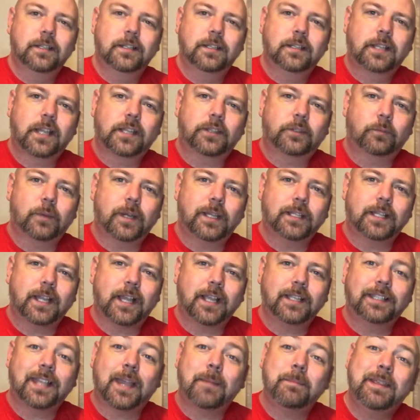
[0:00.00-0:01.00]
Got the red
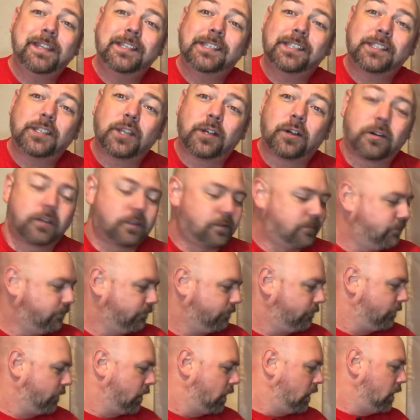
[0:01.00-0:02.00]
light. That means it's on.
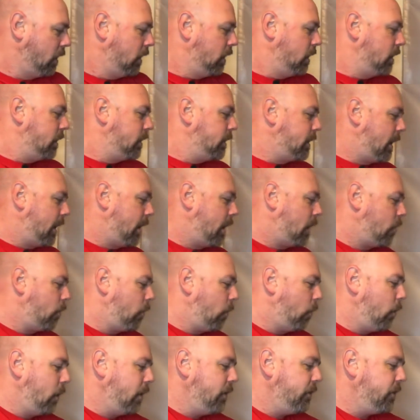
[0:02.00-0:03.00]
Now,
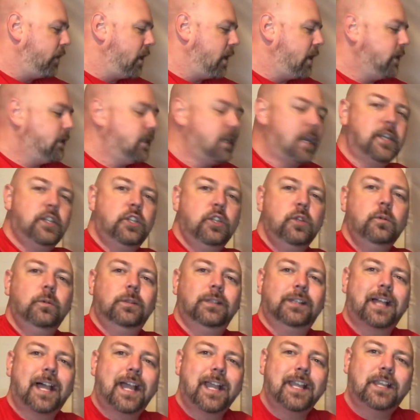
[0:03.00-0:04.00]
one thing that I do
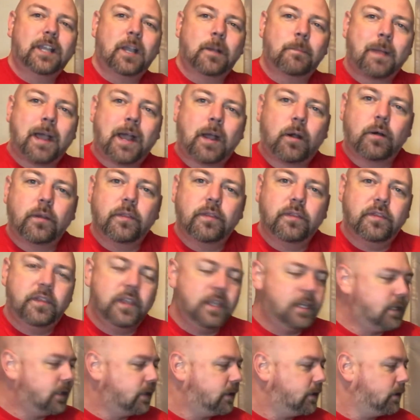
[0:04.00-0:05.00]
like about
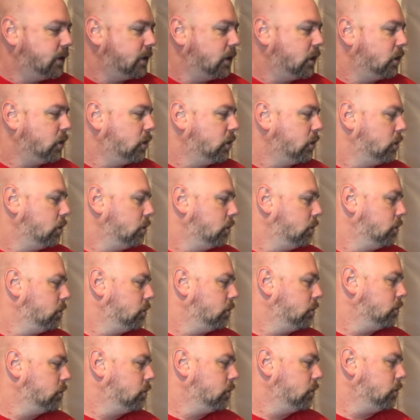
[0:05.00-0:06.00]
this
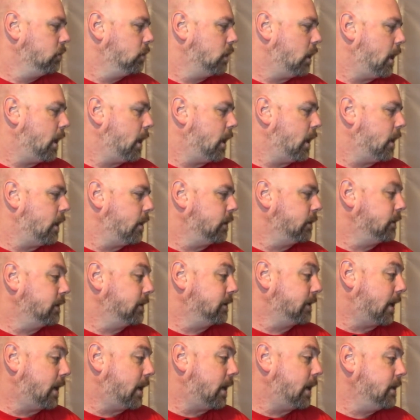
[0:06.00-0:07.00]

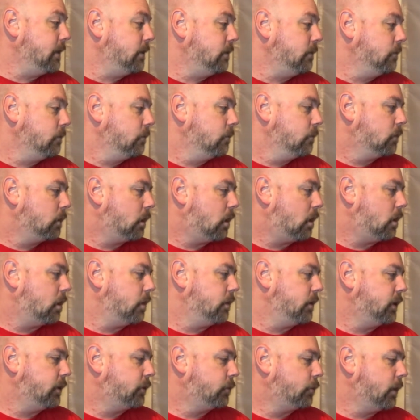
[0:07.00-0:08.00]
design on
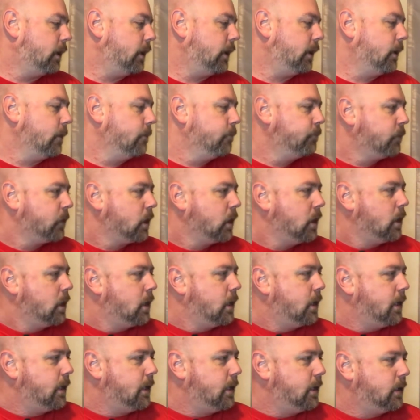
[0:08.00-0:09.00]
this rig
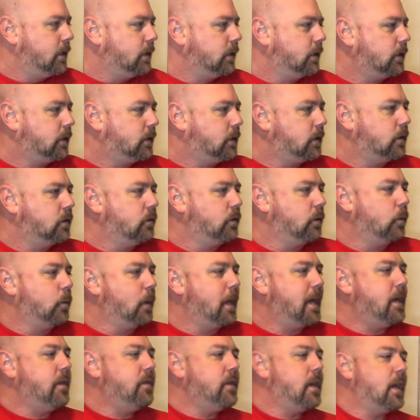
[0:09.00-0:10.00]
is the
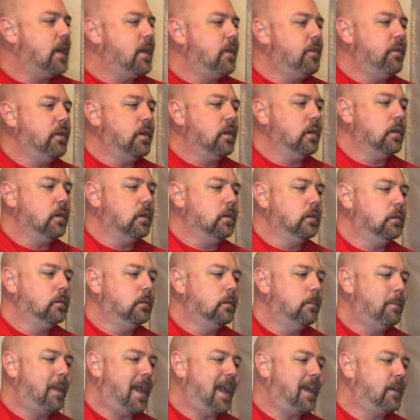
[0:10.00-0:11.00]
way that the
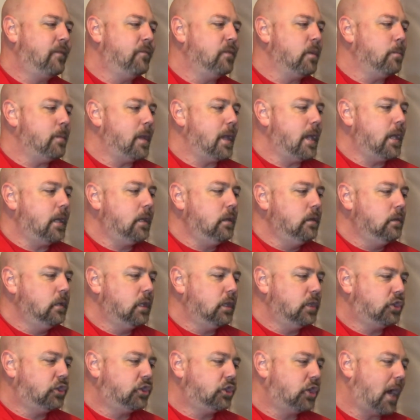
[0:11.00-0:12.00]
back of the bed
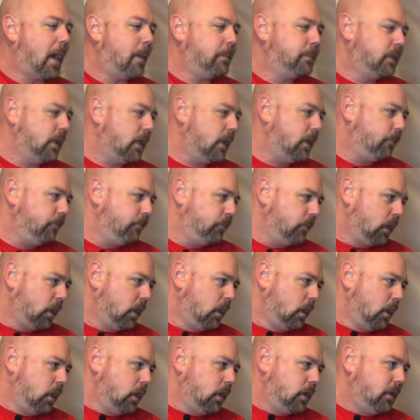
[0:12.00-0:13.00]
is chopped up.
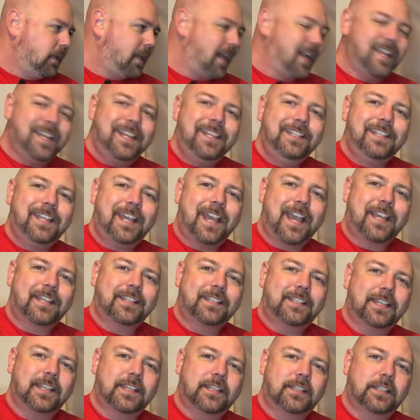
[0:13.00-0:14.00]
You got easy
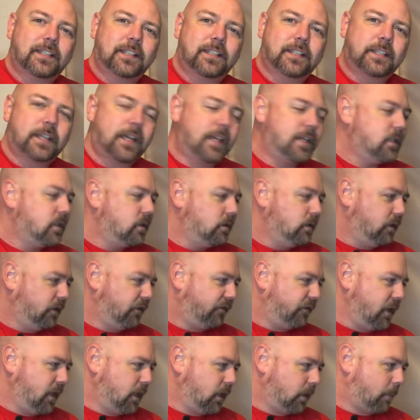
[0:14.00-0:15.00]
access to slide your
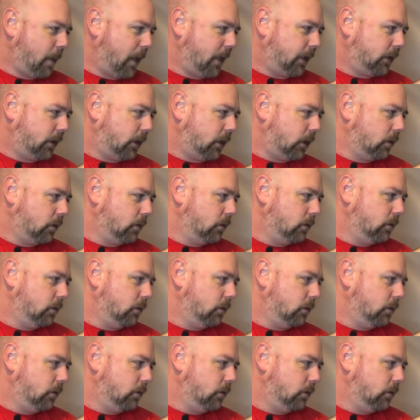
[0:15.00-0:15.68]
finger back there.